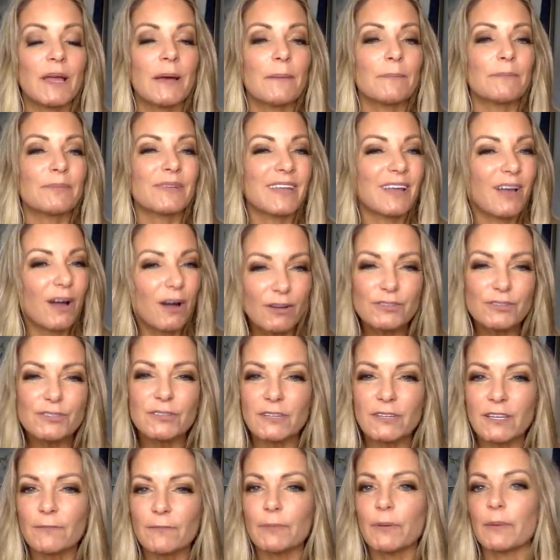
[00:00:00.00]
but I also
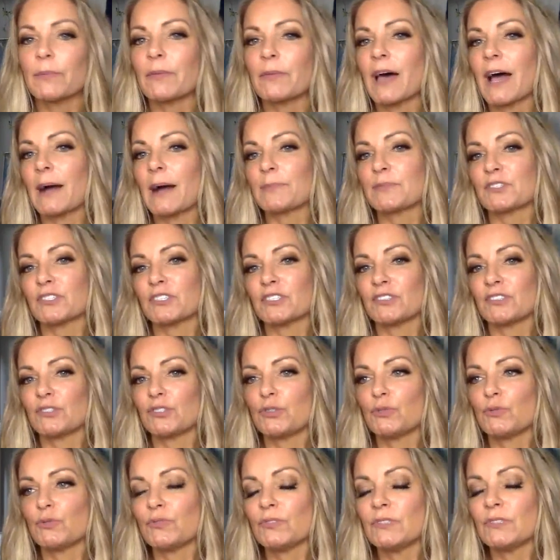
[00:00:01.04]
give people the option
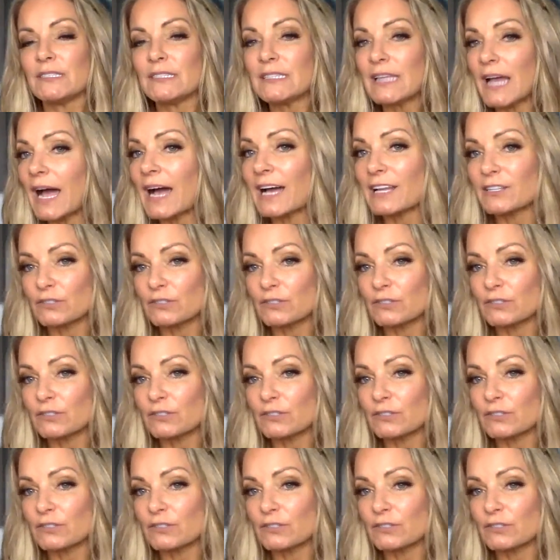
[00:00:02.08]
to not